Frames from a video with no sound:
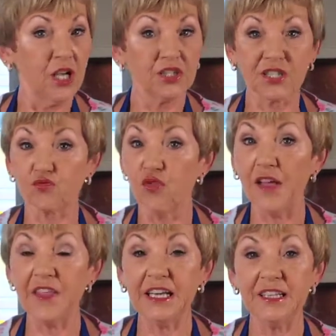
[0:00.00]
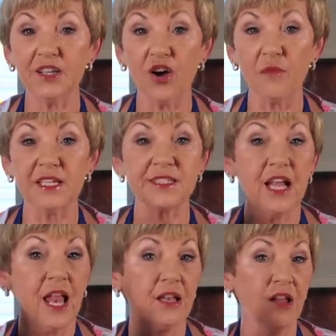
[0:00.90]
Just write that in the comments,
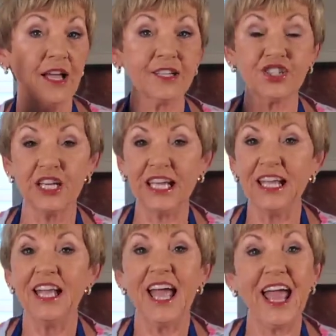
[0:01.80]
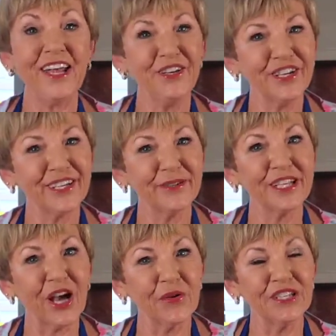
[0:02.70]
like, share, and you can
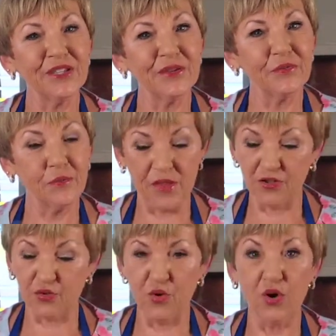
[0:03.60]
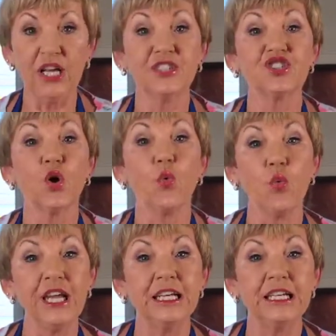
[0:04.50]
go in the draw to
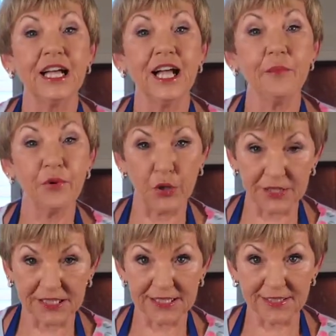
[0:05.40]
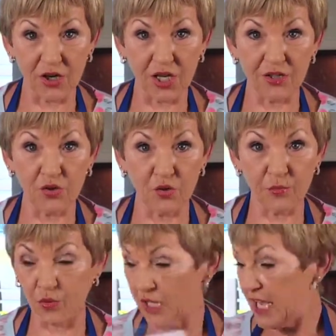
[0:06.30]
win a personally signed
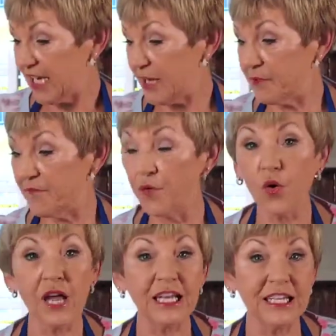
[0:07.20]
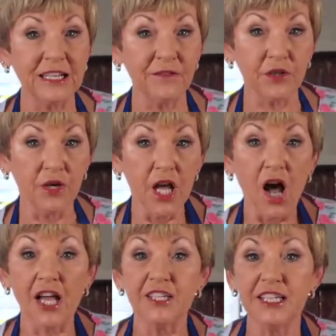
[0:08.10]
cookbook. Now, before I leave you,
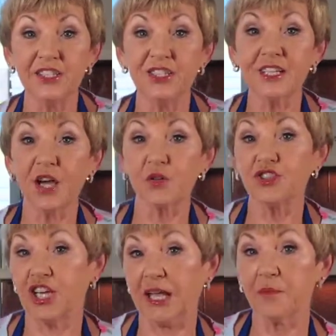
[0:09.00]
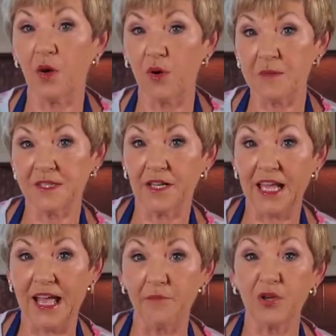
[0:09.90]
I need you to go and check my website
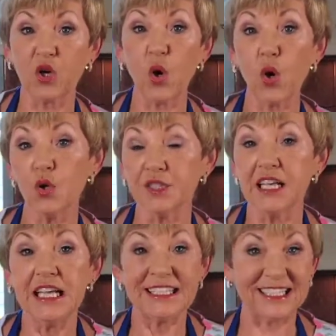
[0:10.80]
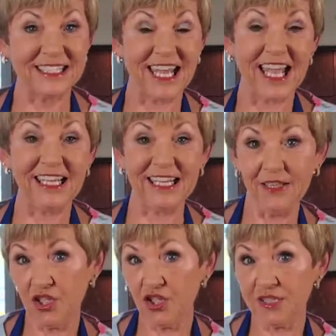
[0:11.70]
out, because today
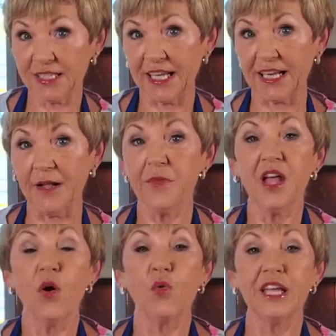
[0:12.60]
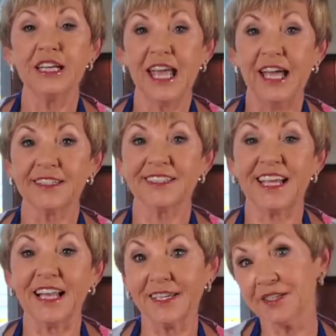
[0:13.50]
in the newsletter, we announced
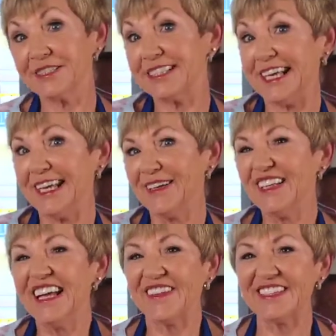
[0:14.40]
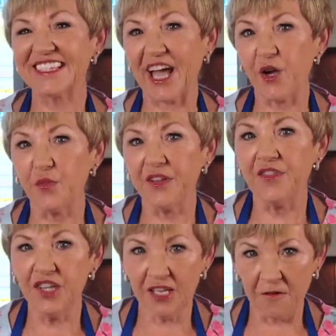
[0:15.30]
a little deal that's going with
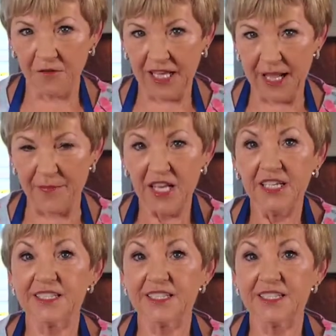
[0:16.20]
Neoflam.